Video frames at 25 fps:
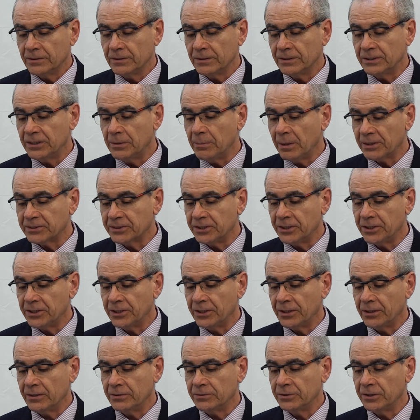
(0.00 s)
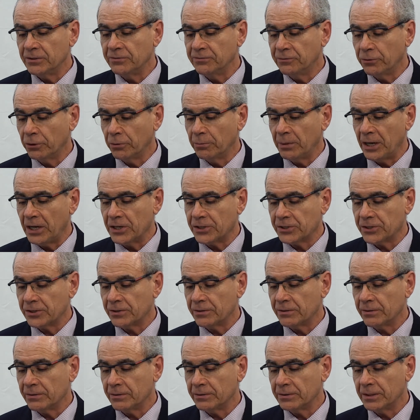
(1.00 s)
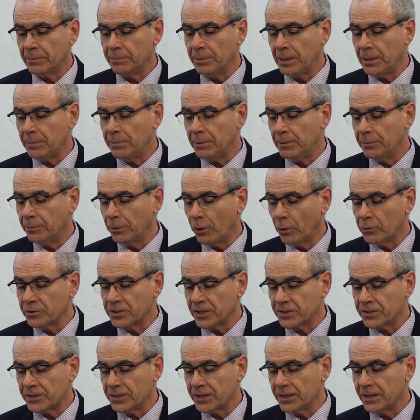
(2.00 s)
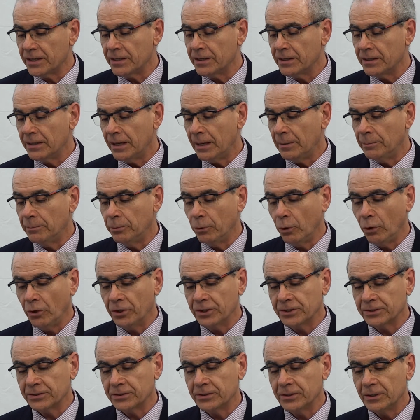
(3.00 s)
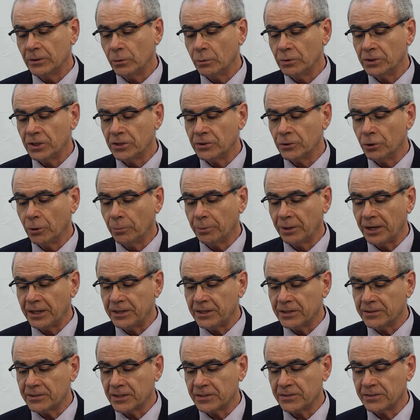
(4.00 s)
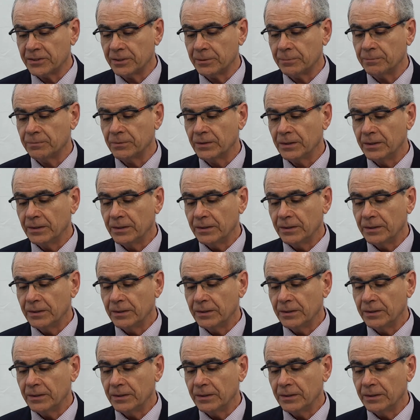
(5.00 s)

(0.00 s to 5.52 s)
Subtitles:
the material, the information, the people processing employed within the operating system.